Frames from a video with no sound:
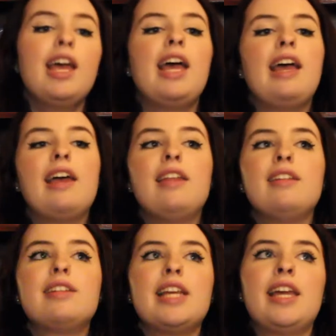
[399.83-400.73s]

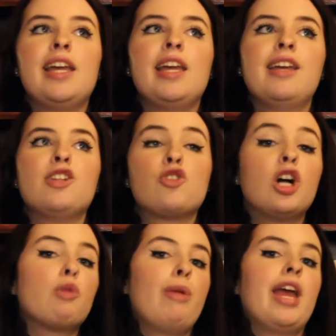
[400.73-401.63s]
And a
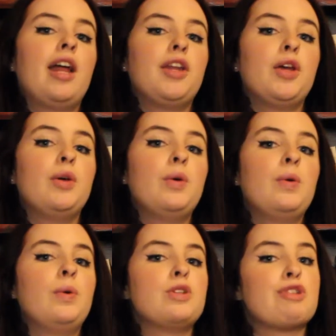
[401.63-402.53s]
drunk man
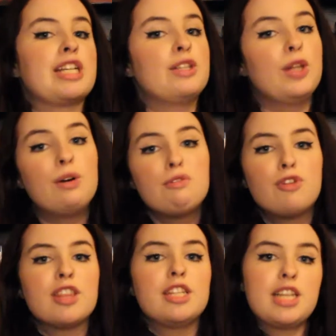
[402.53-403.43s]
who drinks alone in
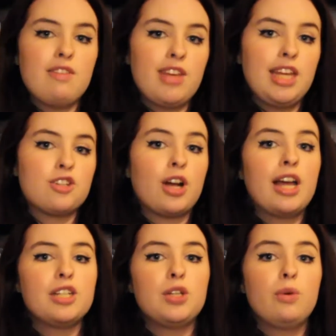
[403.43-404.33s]
front of the TV
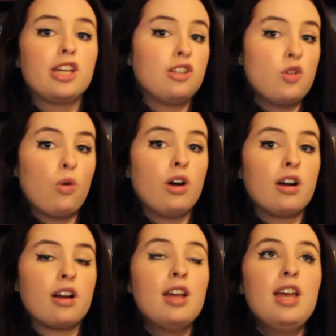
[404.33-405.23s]
trying to
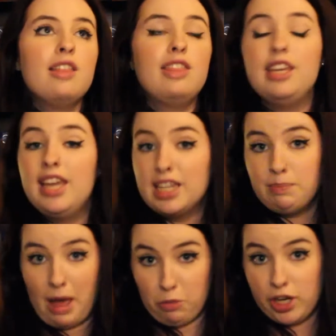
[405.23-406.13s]
ignore his
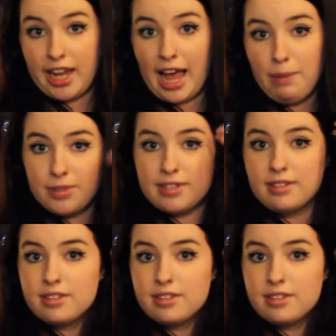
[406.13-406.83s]
memory gaps.